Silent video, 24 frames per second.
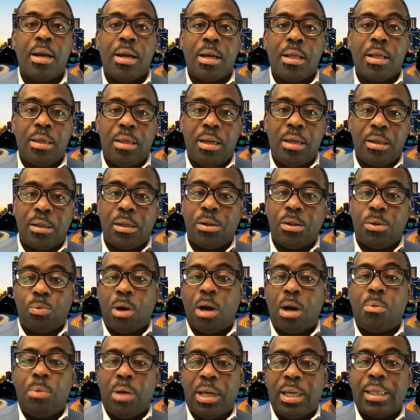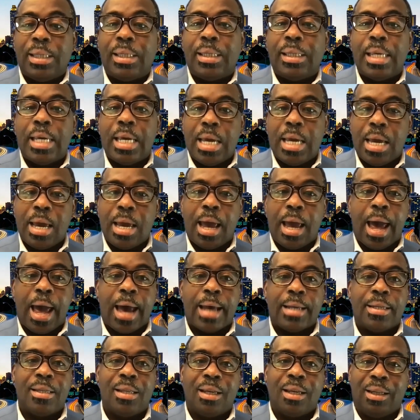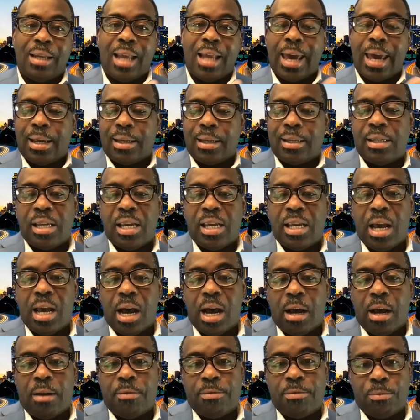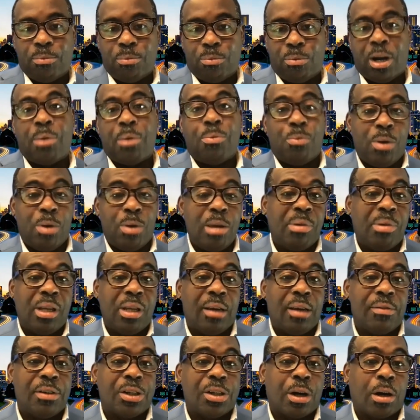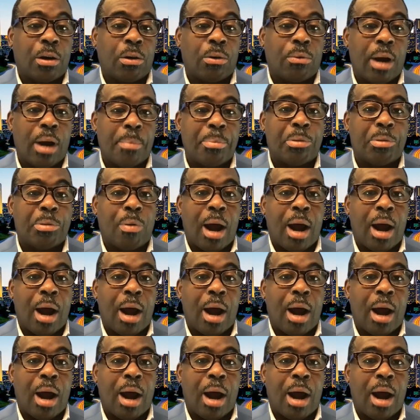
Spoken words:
this is what we see as the legacy of what we believe is a corrupt